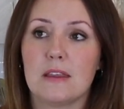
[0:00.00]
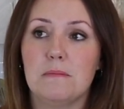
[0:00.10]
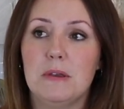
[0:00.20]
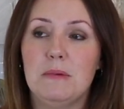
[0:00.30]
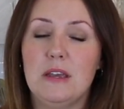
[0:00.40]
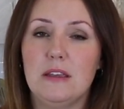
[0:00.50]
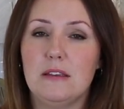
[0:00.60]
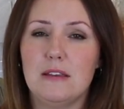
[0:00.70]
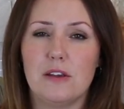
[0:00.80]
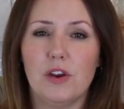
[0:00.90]
maybe a
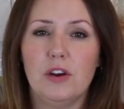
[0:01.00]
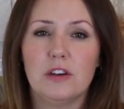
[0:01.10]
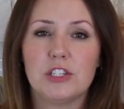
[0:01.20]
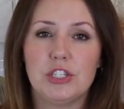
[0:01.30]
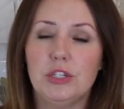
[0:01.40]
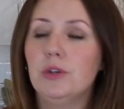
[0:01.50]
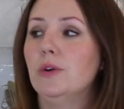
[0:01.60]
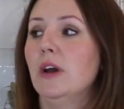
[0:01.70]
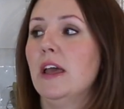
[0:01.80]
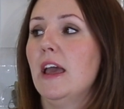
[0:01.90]
year or
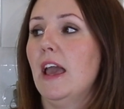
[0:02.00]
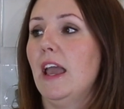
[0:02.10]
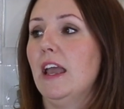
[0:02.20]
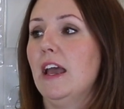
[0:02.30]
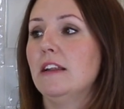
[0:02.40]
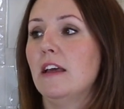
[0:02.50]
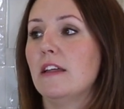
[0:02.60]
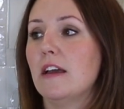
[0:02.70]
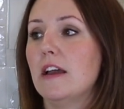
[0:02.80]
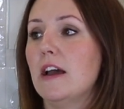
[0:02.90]
two. And
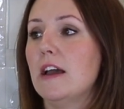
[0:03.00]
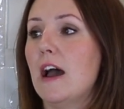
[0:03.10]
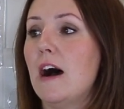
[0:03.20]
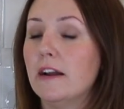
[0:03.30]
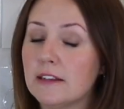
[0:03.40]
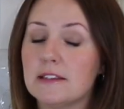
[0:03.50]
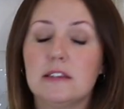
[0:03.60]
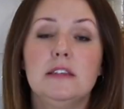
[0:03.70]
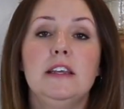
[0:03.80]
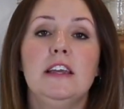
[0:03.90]

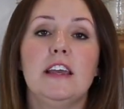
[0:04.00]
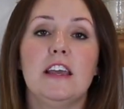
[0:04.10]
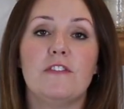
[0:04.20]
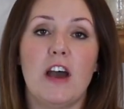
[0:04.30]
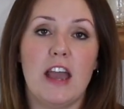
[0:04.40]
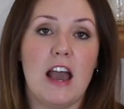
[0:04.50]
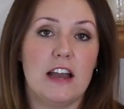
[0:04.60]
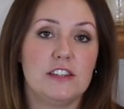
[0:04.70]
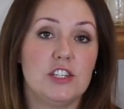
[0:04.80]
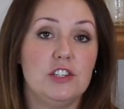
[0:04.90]
honestly, if I
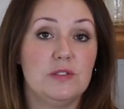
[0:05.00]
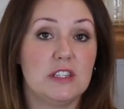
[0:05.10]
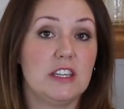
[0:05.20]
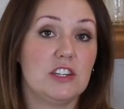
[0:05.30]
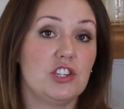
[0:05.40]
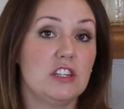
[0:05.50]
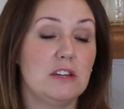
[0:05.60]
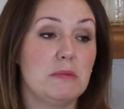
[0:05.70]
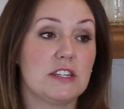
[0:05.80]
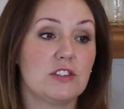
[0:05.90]
had to use the
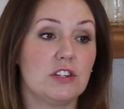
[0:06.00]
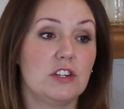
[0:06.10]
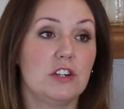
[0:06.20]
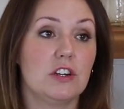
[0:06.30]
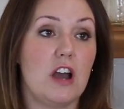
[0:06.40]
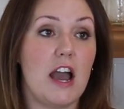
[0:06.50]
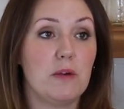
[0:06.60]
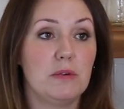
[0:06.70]
KitchenAid mixer, I